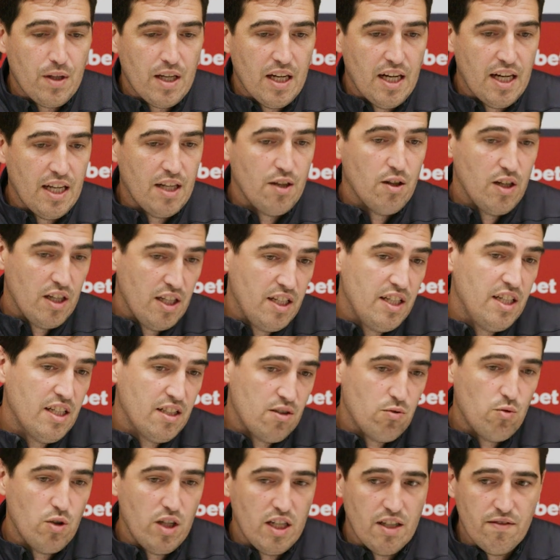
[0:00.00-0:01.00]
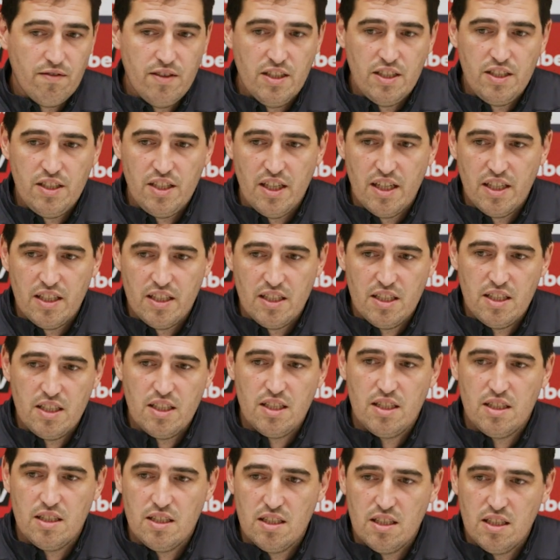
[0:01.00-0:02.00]
And yes, we have the
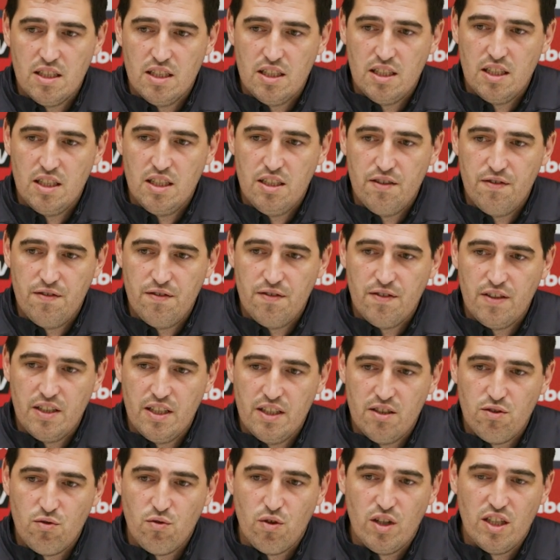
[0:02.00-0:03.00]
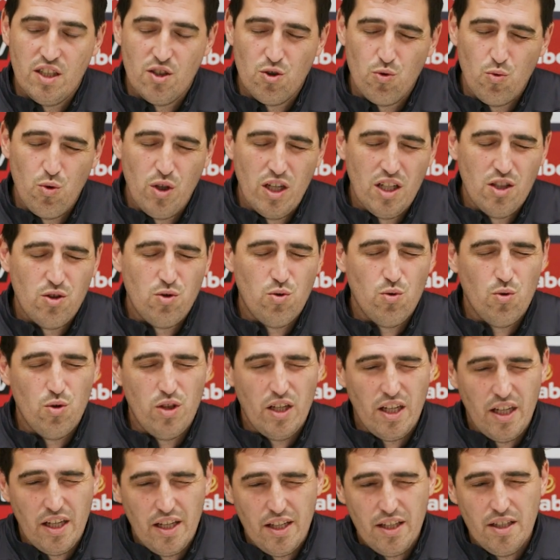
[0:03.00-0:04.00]
chance, if he trains well
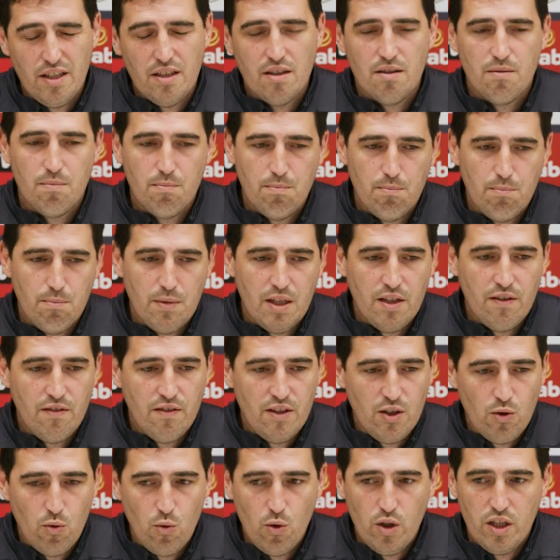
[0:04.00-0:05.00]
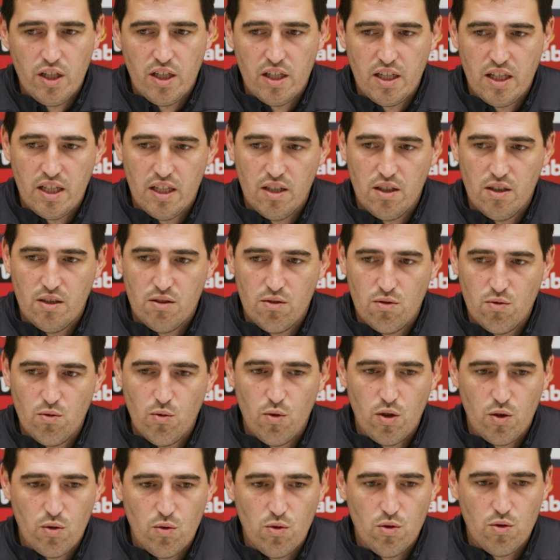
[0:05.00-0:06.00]
today, maybe we could
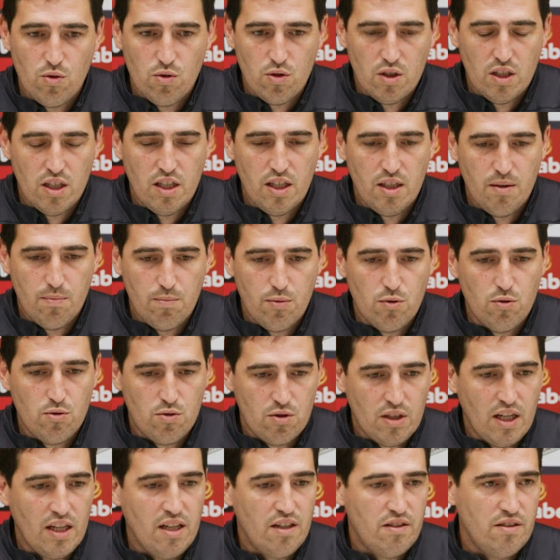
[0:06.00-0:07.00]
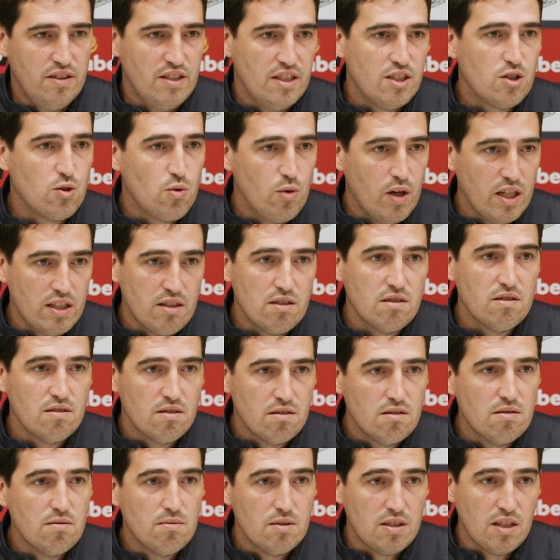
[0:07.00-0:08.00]
put Tyler in the squad.
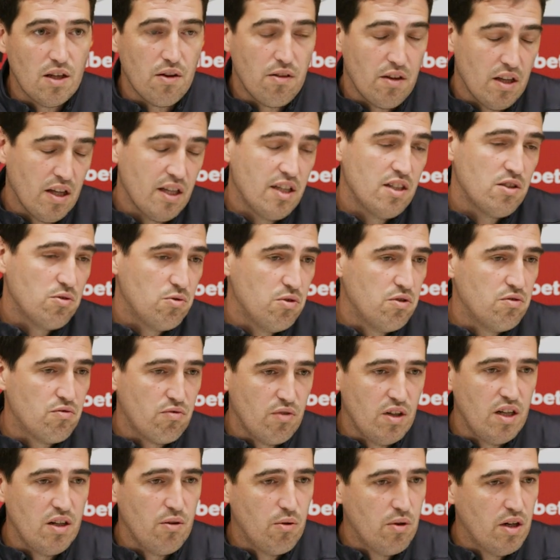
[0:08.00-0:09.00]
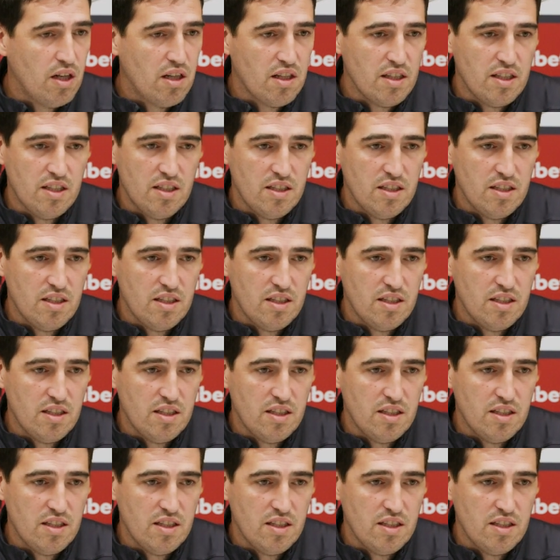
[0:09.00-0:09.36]
I think he's doing really well.